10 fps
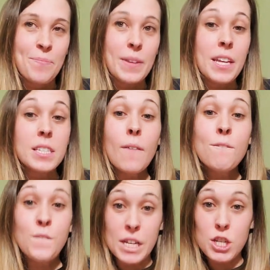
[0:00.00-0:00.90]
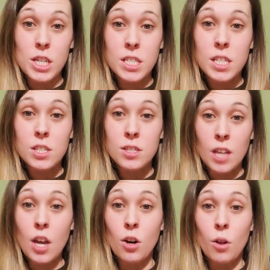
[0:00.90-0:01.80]
It is a vicious
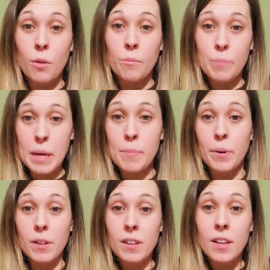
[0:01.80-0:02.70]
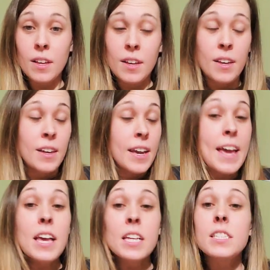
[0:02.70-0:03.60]
cycle, people.
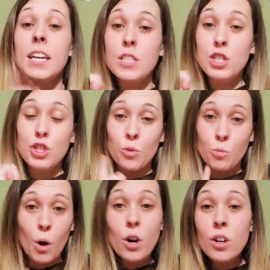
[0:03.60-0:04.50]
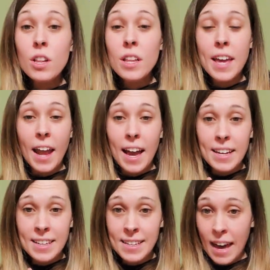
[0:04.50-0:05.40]
It is a struggle, and I
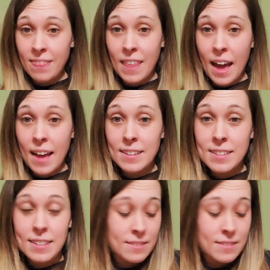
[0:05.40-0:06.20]
get that.